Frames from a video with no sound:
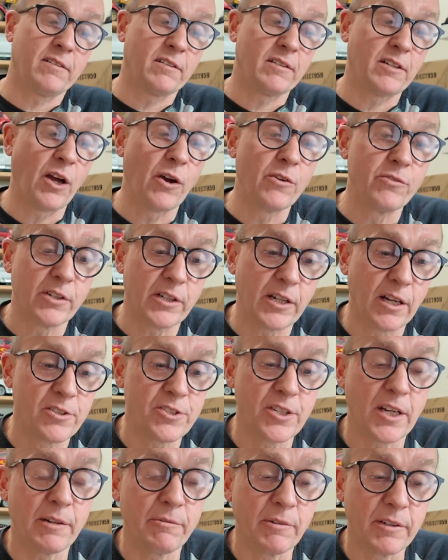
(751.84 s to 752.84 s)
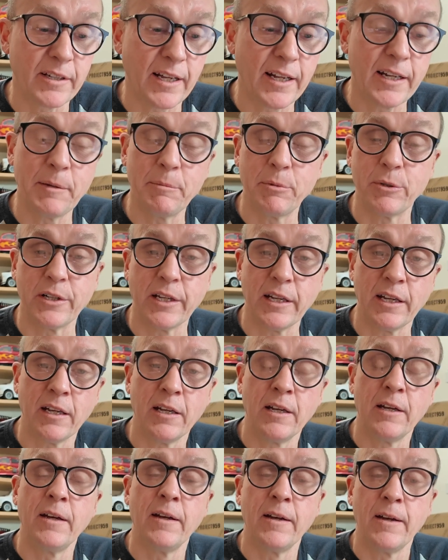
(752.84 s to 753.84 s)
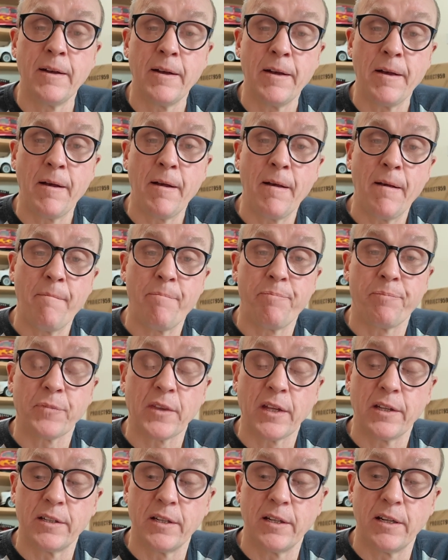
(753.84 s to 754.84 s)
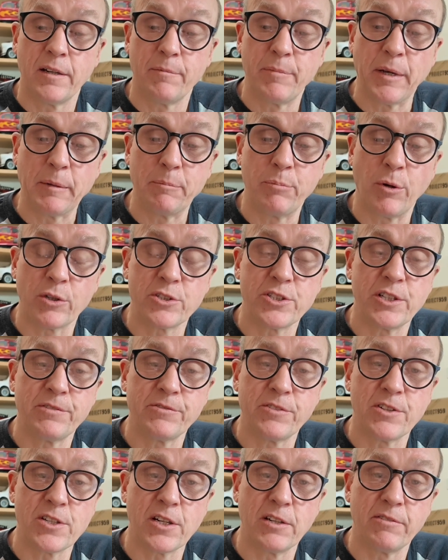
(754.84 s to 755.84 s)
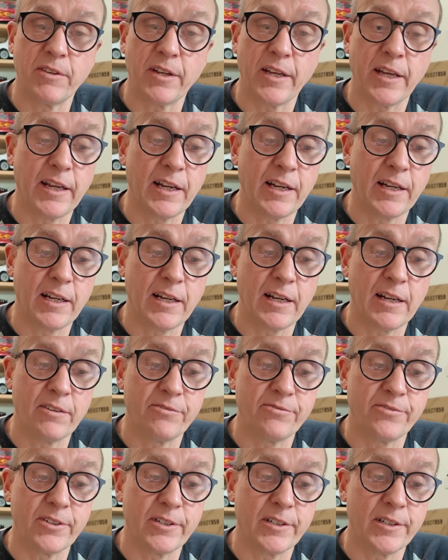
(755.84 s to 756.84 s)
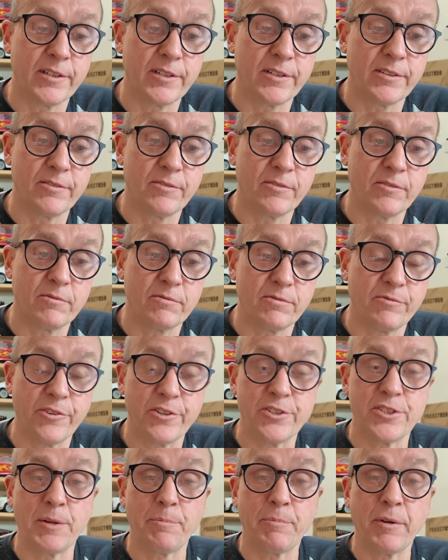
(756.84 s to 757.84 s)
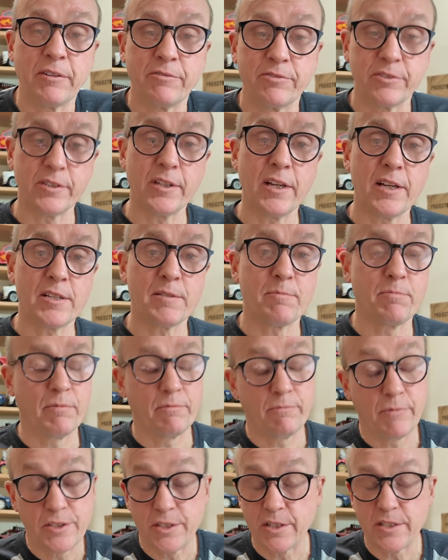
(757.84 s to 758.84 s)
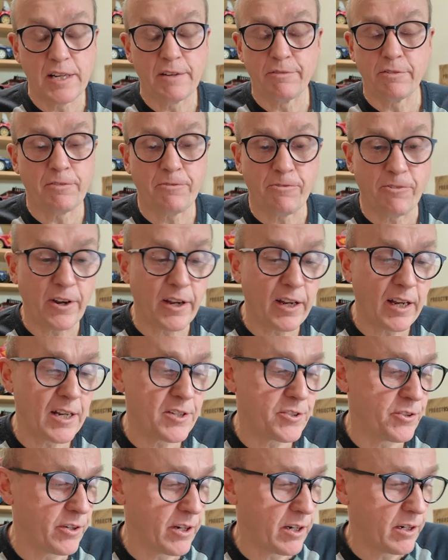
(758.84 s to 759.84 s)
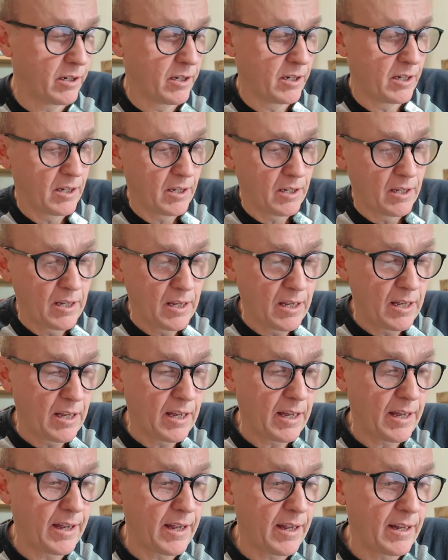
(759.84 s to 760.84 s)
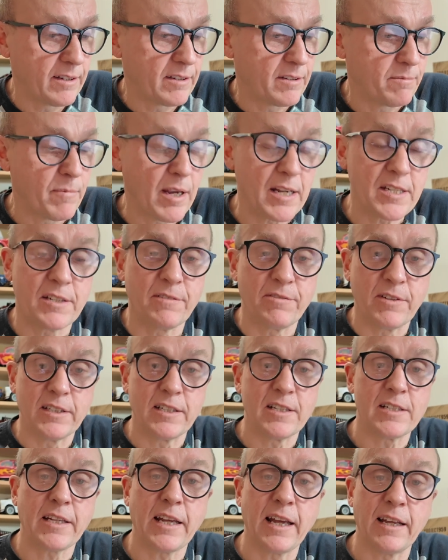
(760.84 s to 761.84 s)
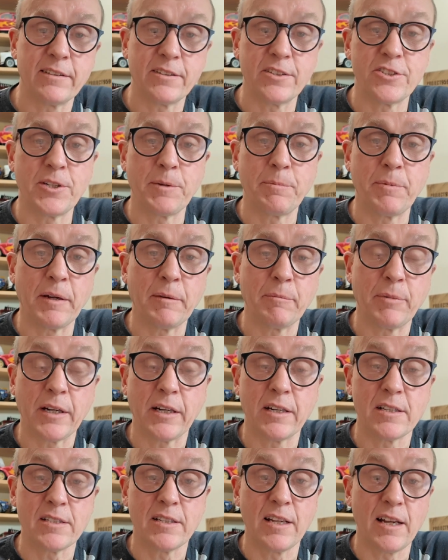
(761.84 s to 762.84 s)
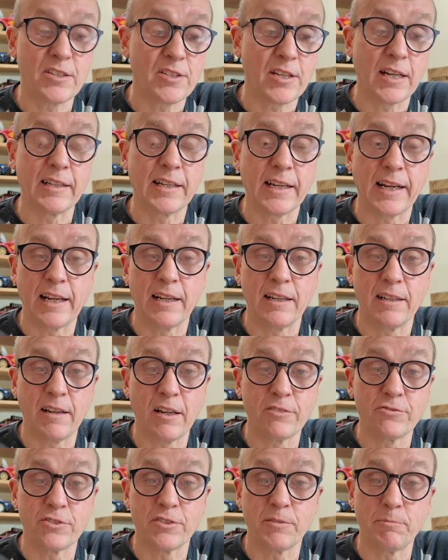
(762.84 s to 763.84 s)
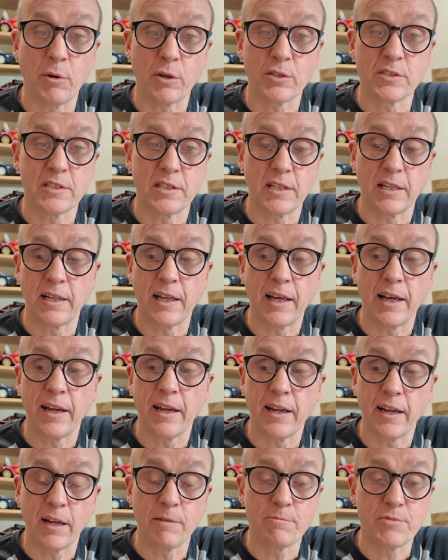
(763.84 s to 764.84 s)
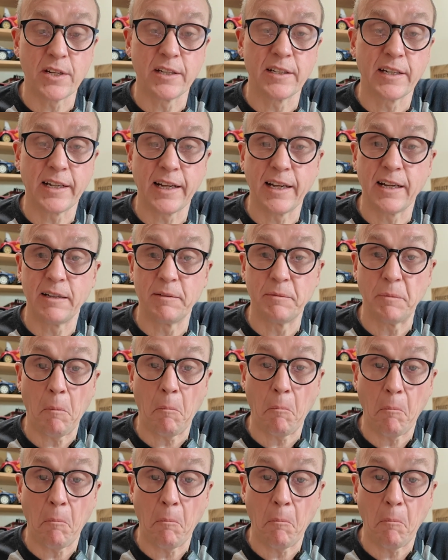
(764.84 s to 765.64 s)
go negotiate with anybody. The big box shifters over here have free shipping for this, which is never free, as you know, and massively discounted shipping because they're sending out hundreds of boxes a day. I'm sending out